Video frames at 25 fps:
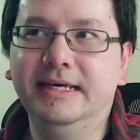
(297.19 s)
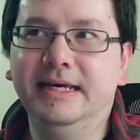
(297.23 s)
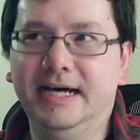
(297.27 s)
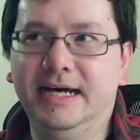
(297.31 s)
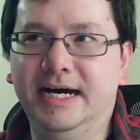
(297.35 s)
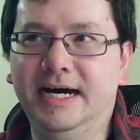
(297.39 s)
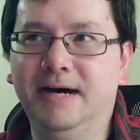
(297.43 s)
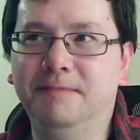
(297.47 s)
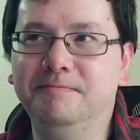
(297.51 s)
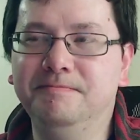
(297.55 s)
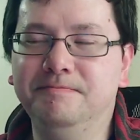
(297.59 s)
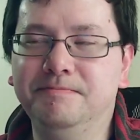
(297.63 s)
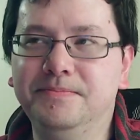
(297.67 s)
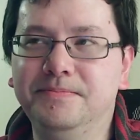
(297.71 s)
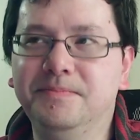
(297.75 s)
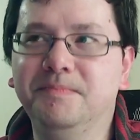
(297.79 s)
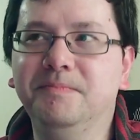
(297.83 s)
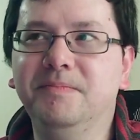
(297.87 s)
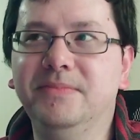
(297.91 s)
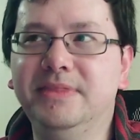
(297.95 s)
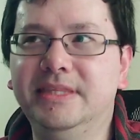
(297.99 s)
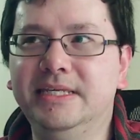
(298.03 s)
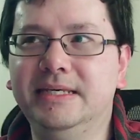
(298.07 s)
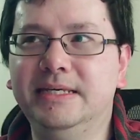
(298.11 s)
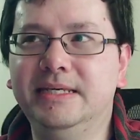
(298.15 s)
Um,
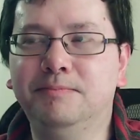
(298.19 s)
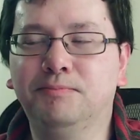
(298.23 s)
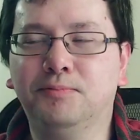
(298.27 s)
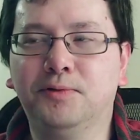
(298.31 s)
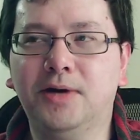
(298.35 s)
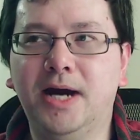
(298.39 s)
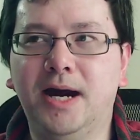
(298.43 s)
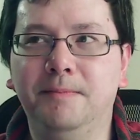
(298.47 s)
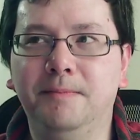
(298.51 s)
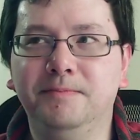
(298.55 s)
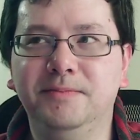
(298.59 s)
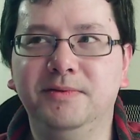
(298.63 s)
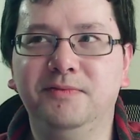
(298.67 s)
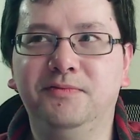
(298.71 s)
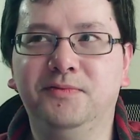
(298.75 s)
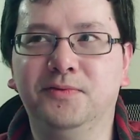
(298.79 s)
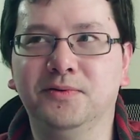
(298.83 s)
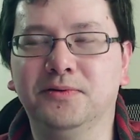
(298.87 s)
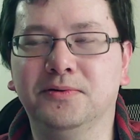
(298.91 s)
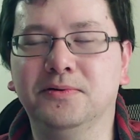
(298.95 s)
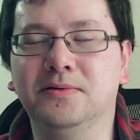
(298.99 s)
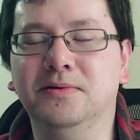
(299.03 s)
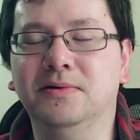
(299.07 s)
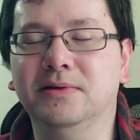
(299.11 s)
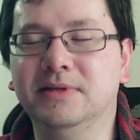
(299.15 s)
the prompt
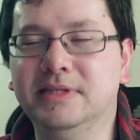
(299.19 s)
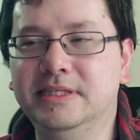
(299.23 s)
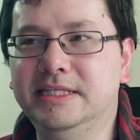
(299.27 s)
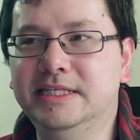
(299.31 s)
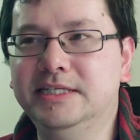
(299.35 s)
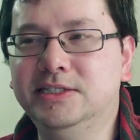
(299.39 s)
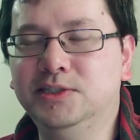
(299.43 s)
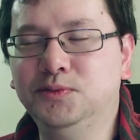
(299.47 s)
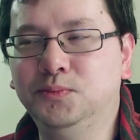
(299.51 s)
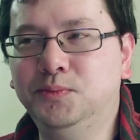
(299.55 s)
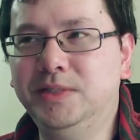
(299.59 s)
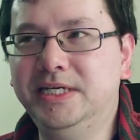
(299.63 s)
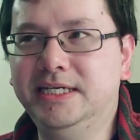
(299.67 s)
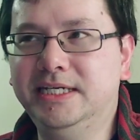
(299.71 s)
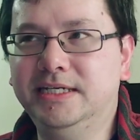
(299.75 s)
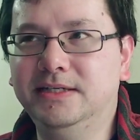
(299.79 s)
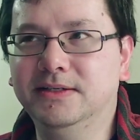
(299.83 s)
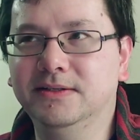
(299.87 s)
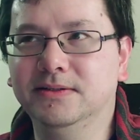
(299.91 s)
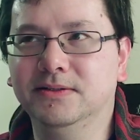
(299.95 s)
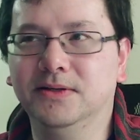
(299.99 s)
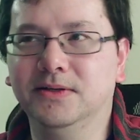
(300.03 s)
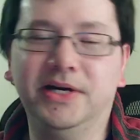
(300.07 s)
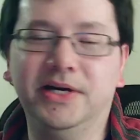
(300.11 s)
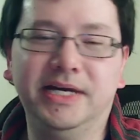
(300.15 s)
for this week,
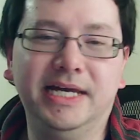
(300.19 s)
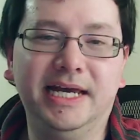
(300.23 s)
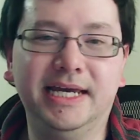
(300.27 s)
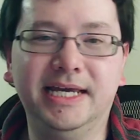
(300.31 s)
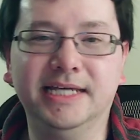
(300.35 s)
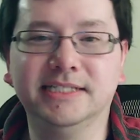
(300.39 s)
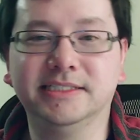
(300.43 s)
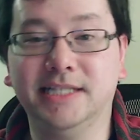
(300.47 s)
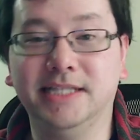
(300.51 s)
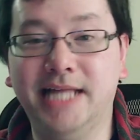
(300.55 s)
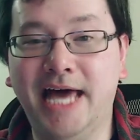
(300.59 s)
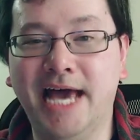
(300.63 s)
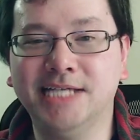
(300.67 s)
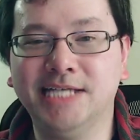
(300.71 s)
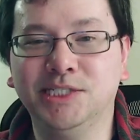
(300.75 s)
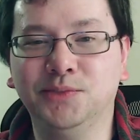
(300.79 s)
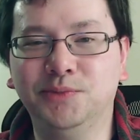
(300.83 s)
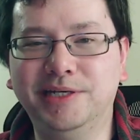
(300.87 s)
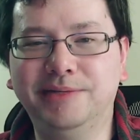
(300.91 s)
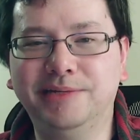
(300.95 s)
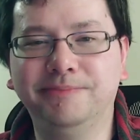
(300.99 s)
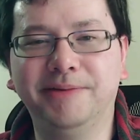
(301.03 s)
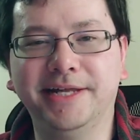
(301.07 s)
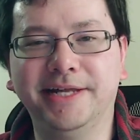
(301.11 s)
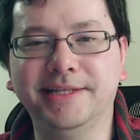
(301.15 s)
I guess last
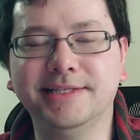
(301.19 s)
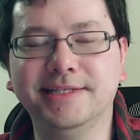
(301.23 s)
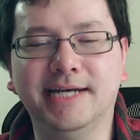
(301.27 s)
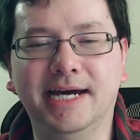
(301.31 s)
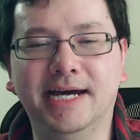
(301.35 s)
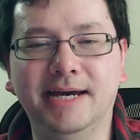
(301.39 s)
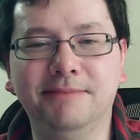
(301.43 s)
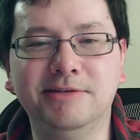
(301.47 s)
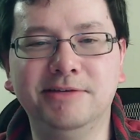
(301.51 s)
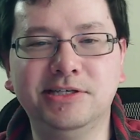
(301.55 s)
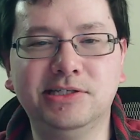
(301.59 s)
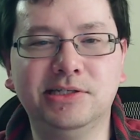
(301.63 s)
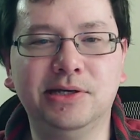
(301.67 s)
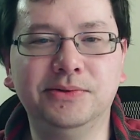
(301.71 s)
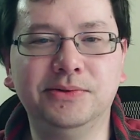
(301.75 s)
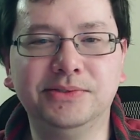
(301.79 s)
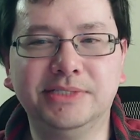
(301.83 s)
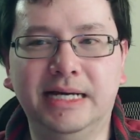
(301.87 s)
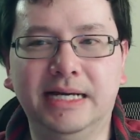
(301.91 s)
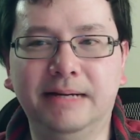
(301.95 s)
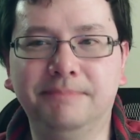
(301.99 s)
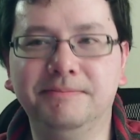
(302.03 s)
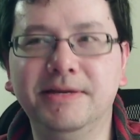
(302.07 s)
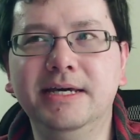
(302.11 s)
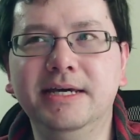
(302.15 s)
week by the time this goes
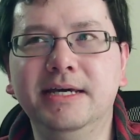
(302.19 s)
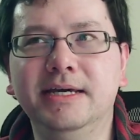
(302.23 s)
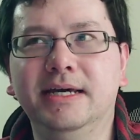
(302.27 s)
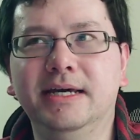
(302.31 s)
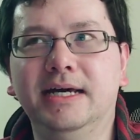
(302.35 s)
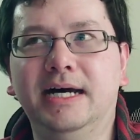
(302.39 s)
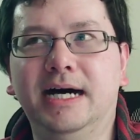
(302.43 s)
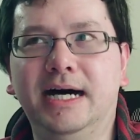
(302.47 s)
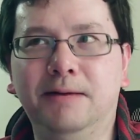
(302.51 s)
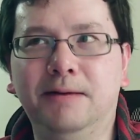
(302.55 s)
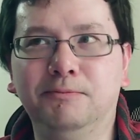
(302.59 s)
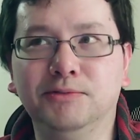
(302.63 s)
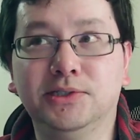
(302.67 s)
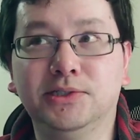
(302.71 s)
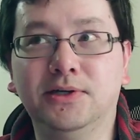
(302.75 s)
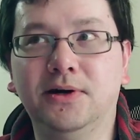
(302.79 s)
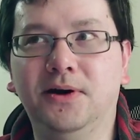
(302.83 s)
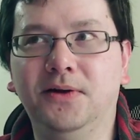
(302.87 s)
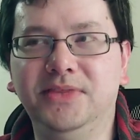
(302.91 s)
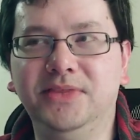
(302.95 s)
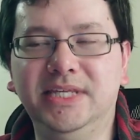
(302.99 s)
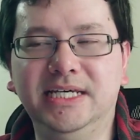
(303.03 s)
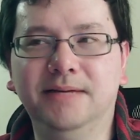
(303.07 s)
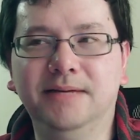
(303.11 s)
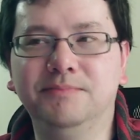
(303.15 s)
up, um, was
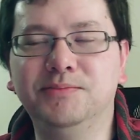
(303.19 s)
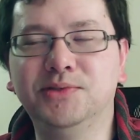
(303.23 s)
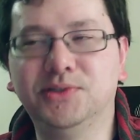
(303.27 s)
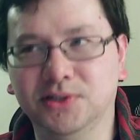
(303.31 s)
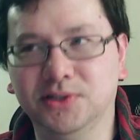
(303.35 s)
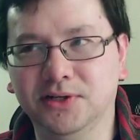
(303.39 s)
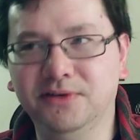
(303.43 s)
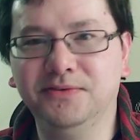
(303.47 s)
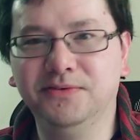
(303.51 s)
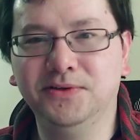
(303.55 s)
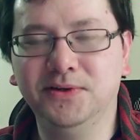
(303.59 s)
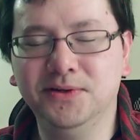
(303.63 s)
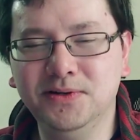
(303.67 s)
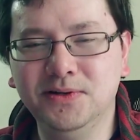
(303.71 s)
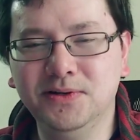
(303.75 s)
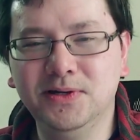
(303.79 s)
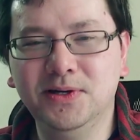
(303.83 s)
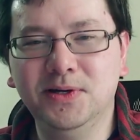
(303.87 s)
called The Observer,